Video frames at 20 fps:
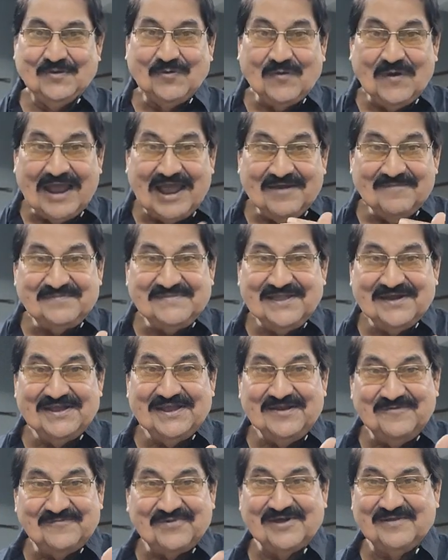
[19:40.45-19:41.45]
who have
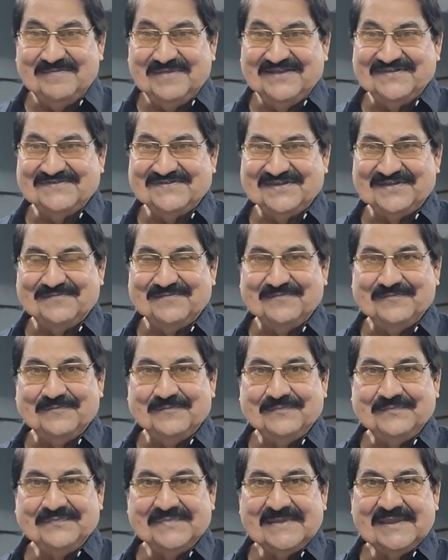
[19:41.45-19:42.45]
the information